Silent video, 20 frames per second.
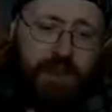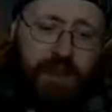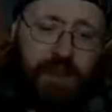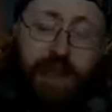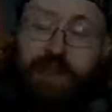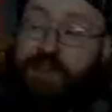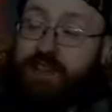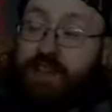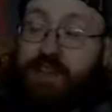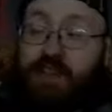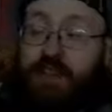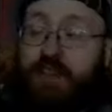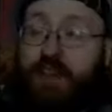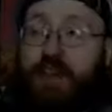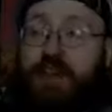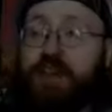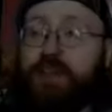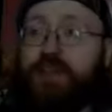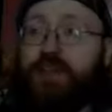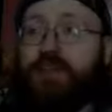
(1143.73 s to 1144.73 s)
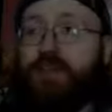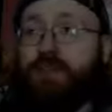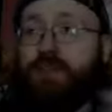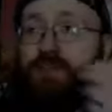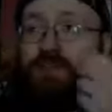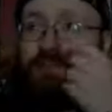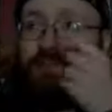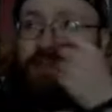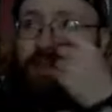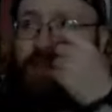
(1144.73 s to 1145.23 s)
And then yeah, just
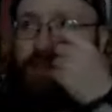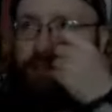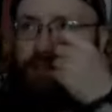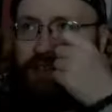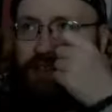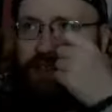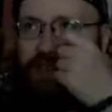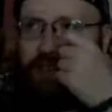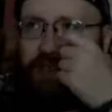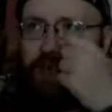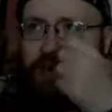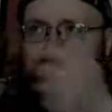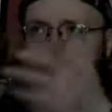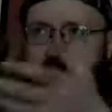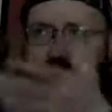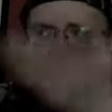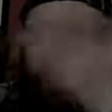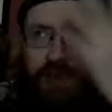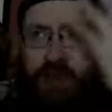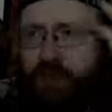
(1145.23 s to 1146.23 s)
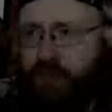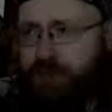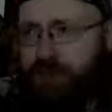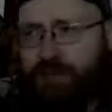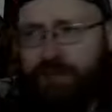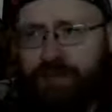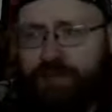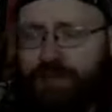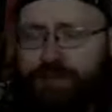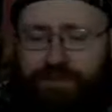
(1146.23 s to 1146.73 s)
as the years come on, it just
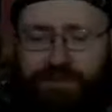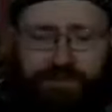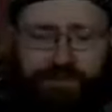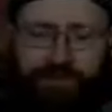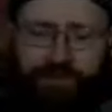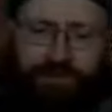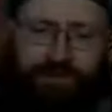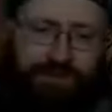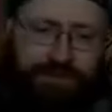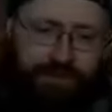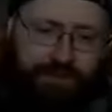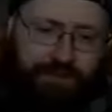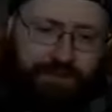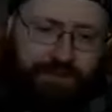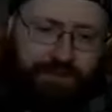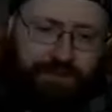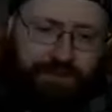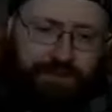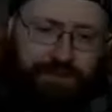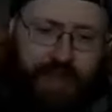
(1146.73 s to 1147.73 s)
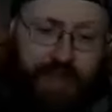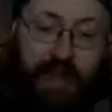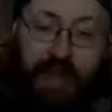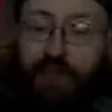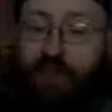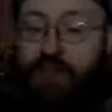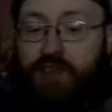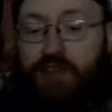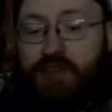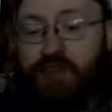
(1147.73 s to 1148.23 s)
I
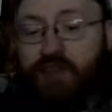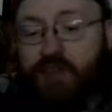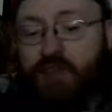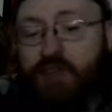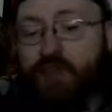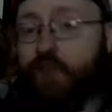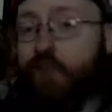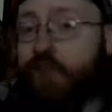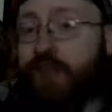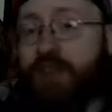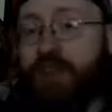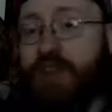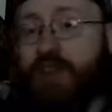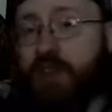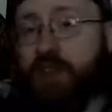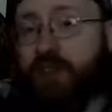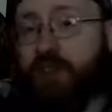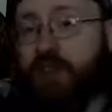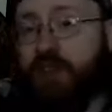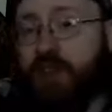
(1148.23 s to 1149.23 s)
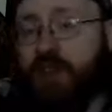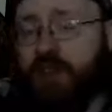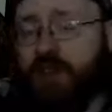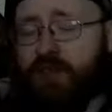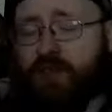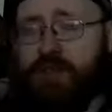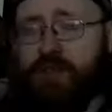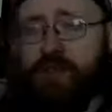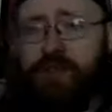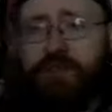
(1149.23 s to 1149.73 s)
just did just the way times
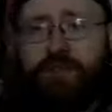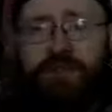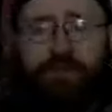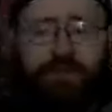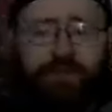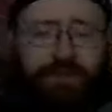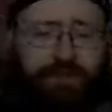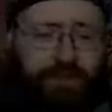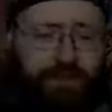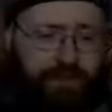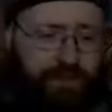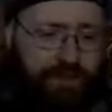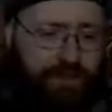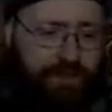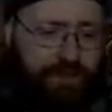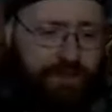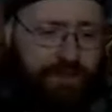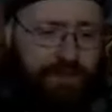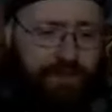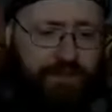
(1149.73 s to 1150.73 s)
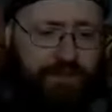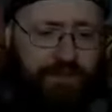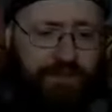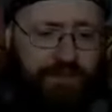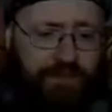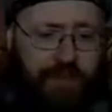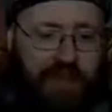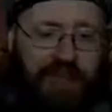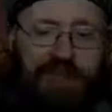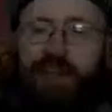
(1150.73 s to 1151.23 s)
change.
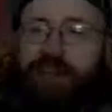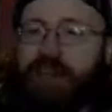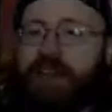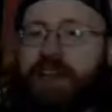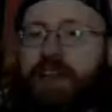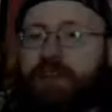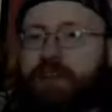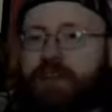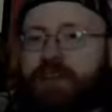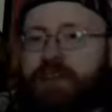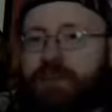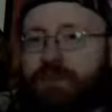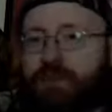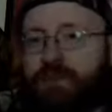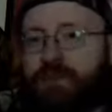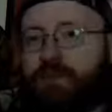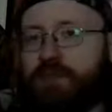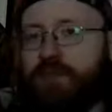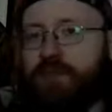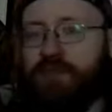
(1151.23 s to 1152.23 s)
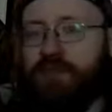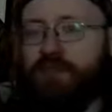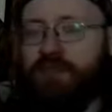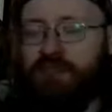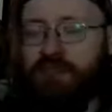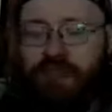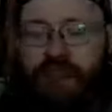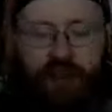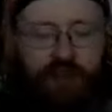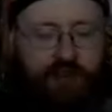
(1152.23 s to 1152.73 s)
I just said yeah, I'm just getting
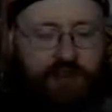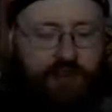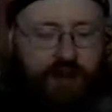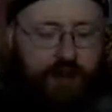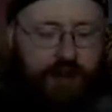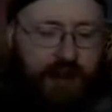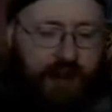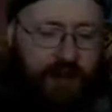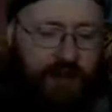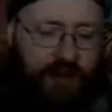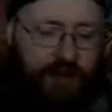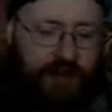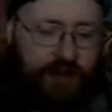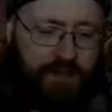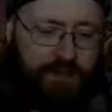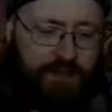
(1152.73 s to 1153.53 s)
nostalgic about it